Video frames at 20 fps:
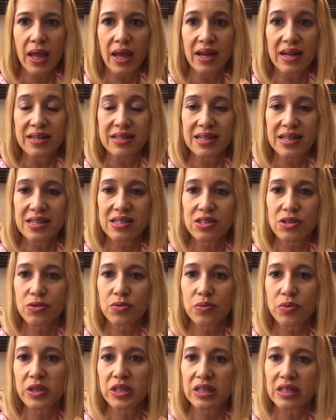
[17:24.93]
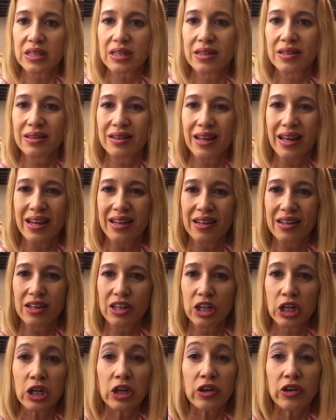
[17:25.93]
And it tasted really like
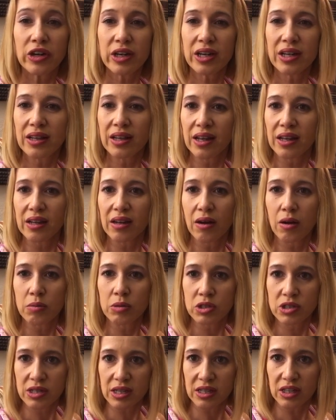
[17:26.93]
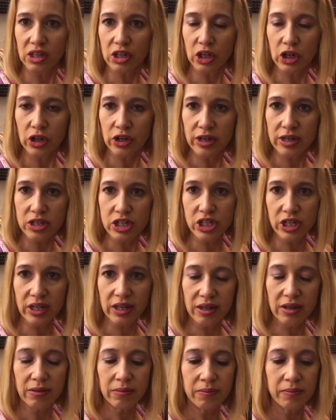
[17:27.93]
curry, like almost like a curry
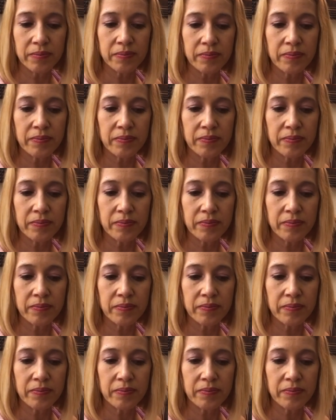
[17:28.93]
chicken.